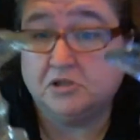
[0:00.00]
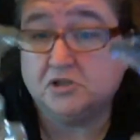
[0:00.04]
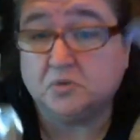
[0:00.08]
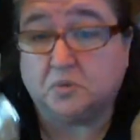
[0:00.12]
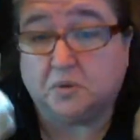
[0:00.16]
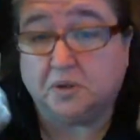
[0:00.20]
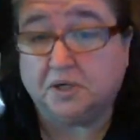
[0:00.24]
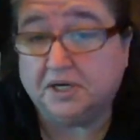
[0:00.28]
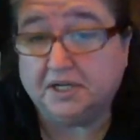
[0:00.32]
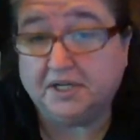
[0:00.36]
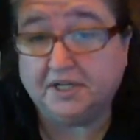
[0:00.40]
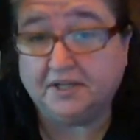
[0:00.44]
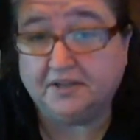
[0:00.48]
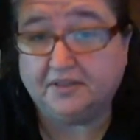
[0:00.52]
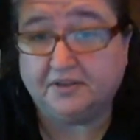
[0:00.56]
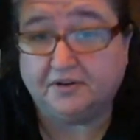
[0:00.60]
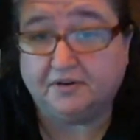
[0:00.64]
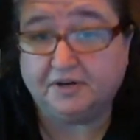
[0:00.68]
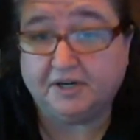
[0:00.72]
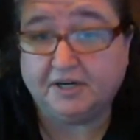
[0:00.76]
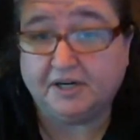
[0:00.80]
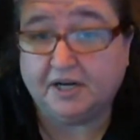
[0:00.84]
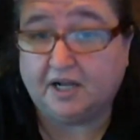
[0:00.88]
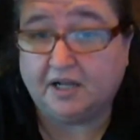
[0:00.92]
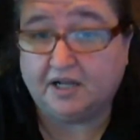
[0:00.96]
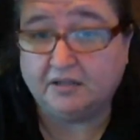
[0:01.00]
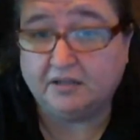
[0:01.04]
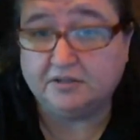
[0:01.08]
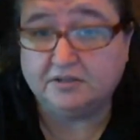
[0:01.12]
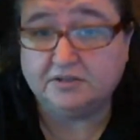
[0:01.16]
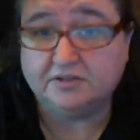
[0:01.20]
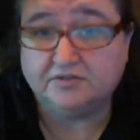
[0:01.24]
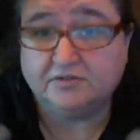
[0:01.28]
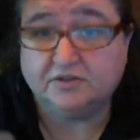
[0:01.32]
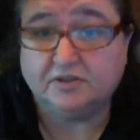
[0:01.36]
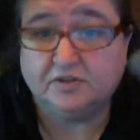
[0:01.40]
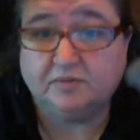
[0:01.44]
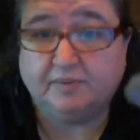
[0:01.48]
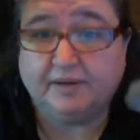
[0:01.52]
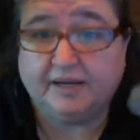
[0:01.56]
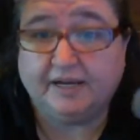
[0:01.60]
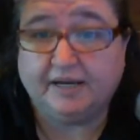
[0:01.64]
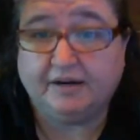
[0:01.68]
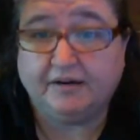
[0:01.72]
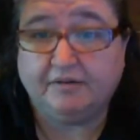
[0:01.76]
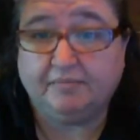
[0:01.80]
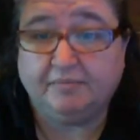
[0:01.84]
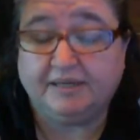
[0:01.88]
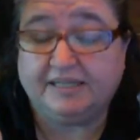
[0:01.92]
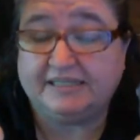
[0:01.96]
$20-$30 for the
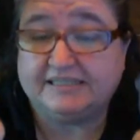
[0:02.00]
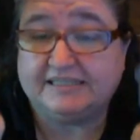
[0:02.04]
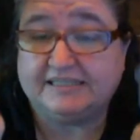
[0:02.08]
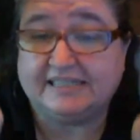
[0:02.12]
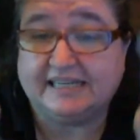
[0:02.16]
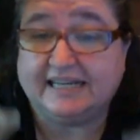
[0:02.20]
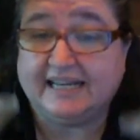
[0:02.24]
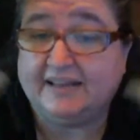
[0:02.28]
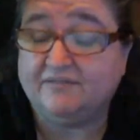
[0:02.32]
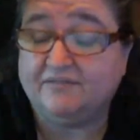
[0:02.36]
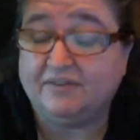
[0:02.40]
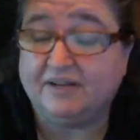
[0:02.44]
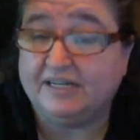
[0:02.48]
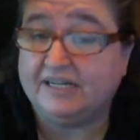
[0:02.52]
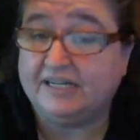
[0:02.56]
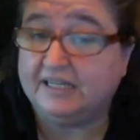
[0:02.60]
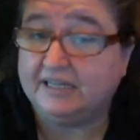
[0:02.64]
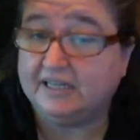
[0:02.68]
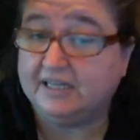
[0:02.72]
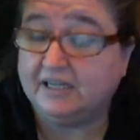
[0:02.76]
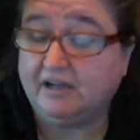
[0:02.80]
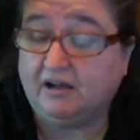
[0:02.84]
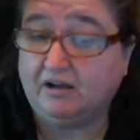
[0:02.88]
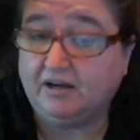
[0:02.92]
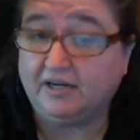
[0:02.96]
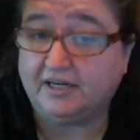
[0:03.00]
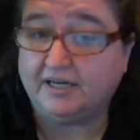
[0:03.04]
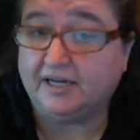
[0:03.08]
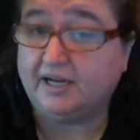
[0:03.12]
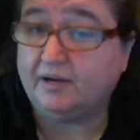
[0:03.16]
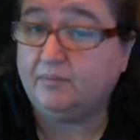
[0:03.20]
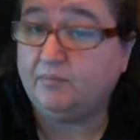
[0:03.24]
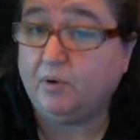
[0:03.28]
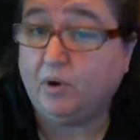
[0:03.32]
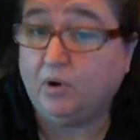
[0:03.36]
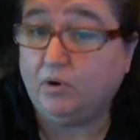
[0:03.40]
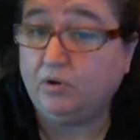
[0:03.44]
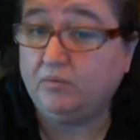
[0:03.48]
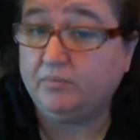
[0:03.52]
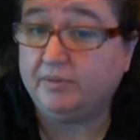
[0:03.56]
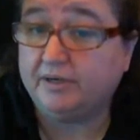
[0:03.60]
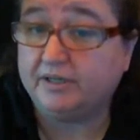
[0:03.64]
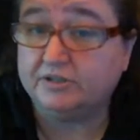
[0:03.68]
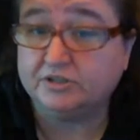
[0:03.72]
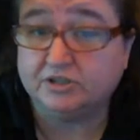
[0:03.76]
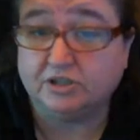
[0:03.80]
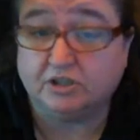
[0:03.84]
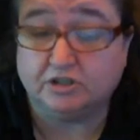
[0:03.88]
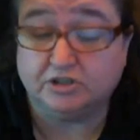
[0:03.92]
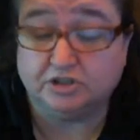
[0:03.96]
pair because I can't find anything on it. And polar
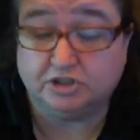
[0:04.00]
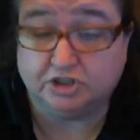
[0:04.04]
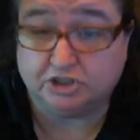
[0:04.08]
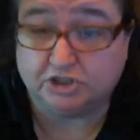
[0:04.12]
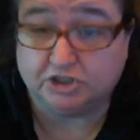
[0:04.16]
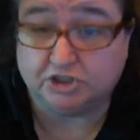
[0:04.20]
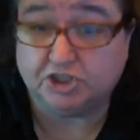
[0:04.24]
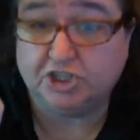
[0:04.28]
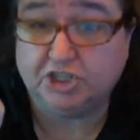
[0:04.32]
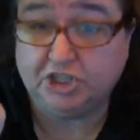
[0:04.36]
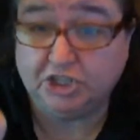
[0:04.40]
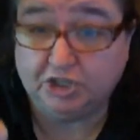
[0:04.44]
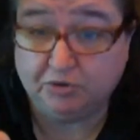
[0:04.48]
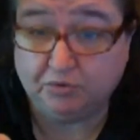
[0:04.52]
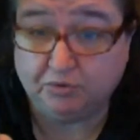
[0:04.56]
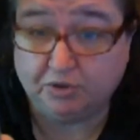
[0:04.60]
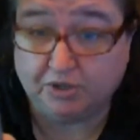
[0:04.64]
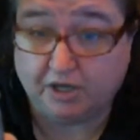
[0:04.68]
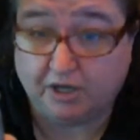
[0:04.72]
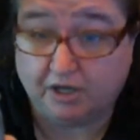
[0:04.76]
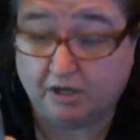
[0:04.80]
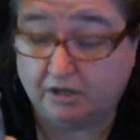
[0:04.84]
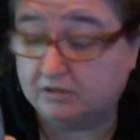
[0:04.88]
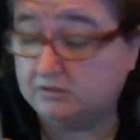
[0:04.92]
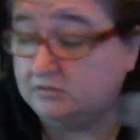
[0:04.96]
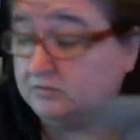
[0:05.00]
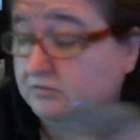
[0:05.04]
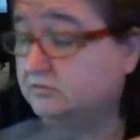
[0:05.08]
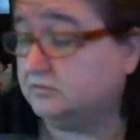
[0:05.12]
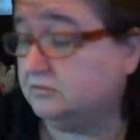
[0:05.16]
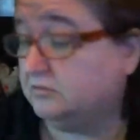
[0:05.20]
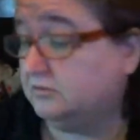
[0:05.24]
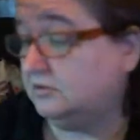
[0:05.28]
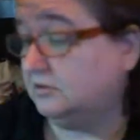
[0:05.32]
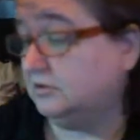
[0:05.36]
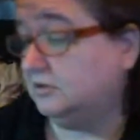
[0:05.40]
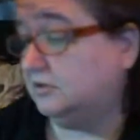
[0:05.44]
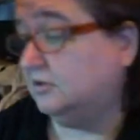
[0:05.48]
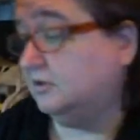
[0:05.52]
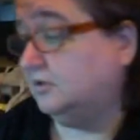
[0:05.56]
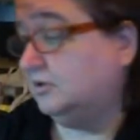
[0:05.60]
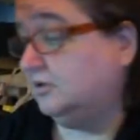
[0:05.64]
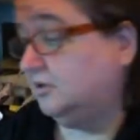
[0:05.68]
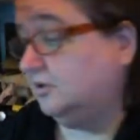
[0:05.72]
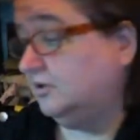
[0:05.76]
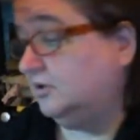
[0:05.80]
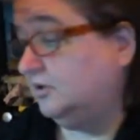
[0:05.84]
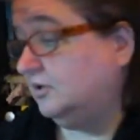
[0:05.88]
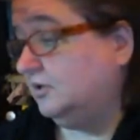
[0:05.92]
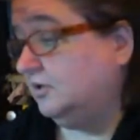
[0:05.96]
bears are just cute, y'all.
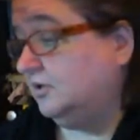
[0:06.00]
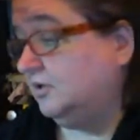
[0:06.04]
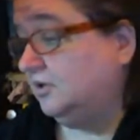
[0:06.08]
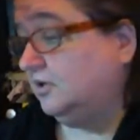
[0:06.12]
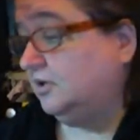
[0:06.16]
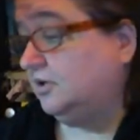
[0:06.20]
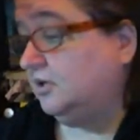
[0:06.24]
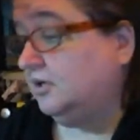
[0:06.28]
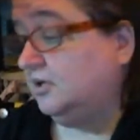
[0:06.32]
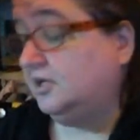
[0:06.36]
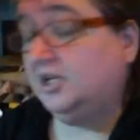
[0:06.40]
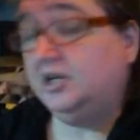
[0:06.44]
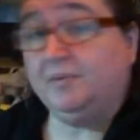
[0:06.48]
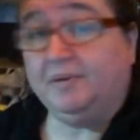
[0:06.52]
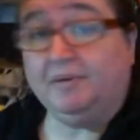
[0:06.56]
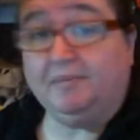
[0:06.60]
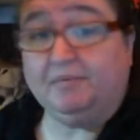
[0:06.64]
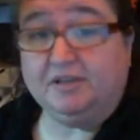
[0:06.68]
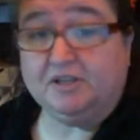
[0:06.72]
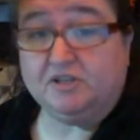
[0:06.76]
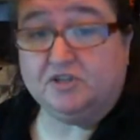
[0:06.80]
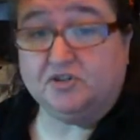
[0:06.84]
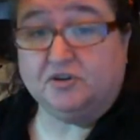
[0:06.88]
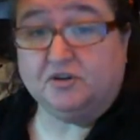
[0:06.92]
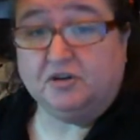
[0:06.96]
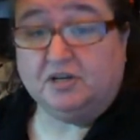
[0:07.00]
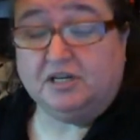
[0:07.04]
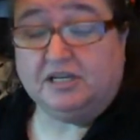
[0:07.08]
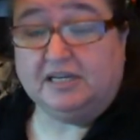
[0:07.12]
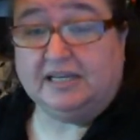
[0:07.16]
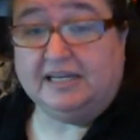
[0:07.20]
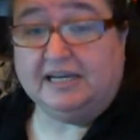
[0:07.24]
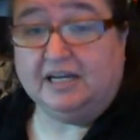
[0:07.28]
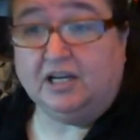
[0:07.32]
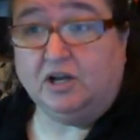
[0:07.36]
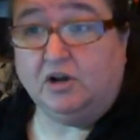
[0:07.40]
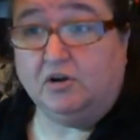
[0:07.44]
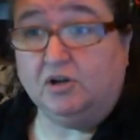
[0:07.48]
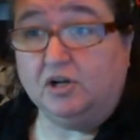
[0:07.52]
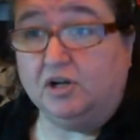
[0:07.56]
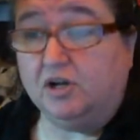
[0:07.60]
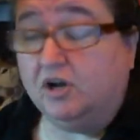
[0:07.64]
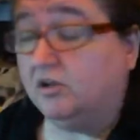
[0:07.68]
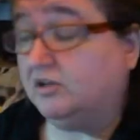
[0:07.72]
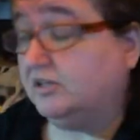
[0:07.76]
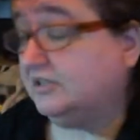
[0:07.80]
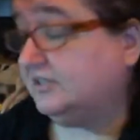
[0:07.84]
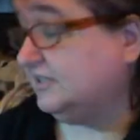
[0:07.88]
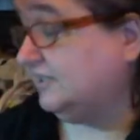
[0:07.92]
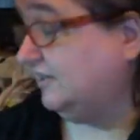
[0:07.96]
You people that collect
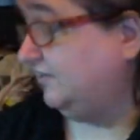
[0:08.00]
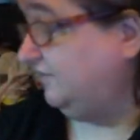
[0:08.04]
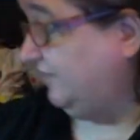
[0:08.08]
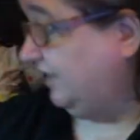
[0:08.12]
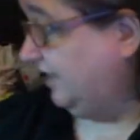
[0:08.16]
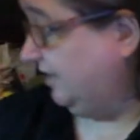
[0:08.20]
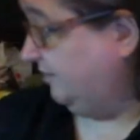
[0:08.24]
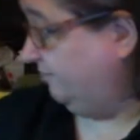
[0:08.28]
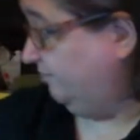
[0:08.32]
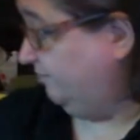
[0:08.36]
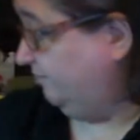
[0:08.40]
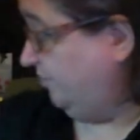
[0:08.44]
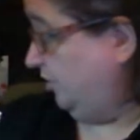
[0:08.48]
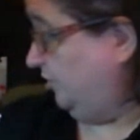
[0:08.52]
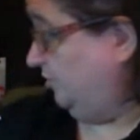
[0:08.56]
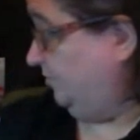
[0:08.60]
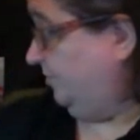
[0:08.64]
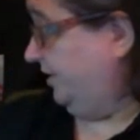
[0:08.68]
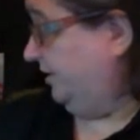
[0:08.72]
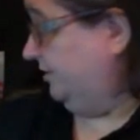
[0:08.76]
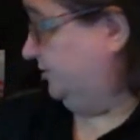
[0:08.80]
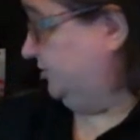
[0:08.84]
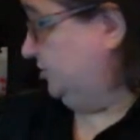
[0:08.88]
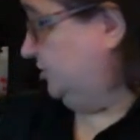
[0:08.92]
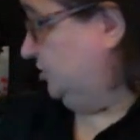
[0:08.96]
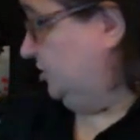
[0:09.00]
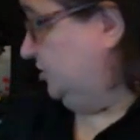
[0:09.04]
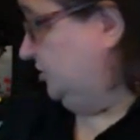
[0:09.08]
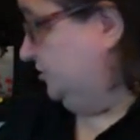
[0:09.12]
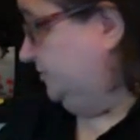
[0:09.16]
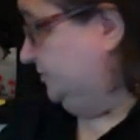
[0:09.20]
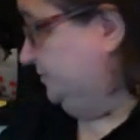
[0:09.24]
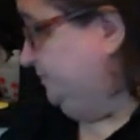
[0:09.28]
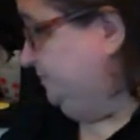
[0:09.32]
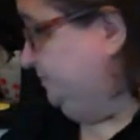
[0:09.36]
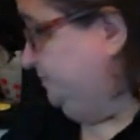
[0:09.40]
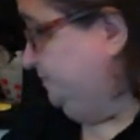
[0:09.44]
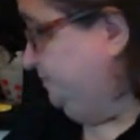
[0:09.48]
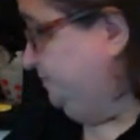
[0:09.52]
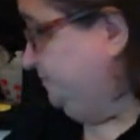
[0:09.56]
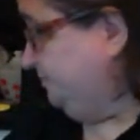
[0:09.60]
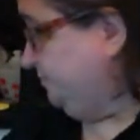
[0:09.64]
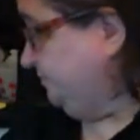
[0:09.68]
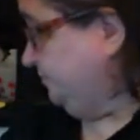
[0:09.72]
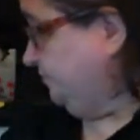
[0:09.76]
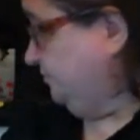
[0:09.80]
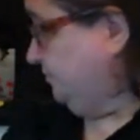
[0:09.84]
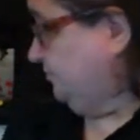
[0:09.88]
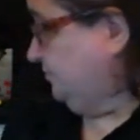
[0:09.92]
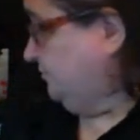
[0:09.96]
Coca-Cola stuff like polar bears too.
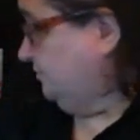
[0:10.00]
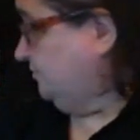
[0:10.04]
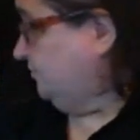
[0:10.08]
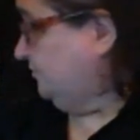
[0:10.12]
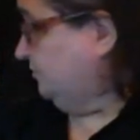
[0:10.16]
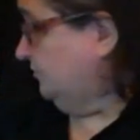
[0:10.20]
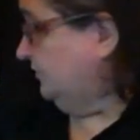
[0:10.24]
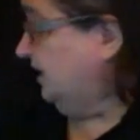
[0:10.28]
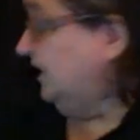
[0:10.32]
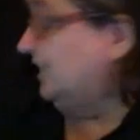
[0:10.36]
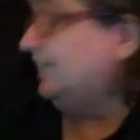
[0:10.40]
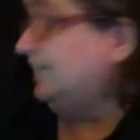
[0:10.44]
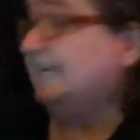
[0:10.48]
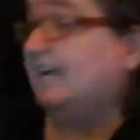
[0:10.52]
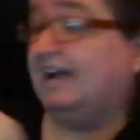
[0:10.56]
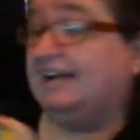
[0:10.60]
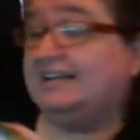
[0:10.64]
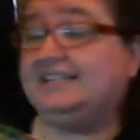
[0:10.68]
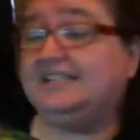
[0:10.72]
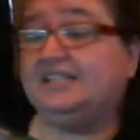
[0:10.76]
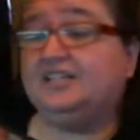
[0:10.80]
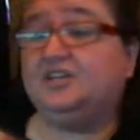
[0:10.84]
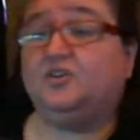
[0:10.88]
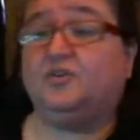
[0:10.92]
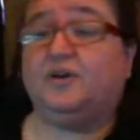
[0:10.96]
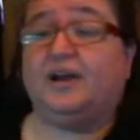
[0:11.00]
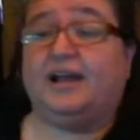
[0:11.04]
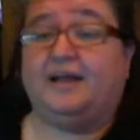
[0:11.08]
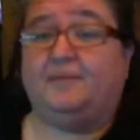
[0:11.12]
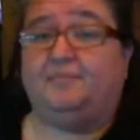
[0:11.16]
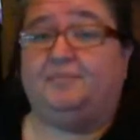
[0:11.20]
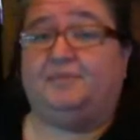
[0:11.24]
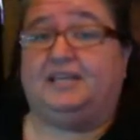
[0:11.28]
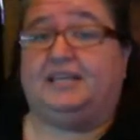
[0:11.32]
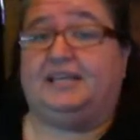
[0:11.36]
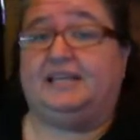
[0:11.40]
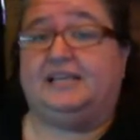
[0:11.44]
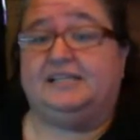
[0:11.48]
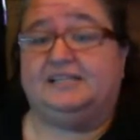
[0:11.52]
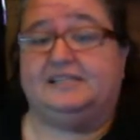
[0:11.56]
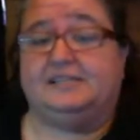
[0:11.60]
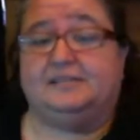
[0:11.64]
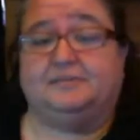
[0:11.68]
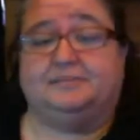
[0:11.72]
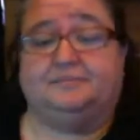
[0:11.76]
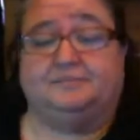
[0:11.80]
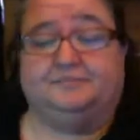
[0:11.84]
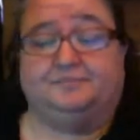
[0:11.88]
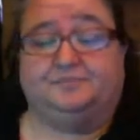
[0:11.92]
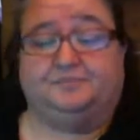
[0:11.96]
Now I did grab these.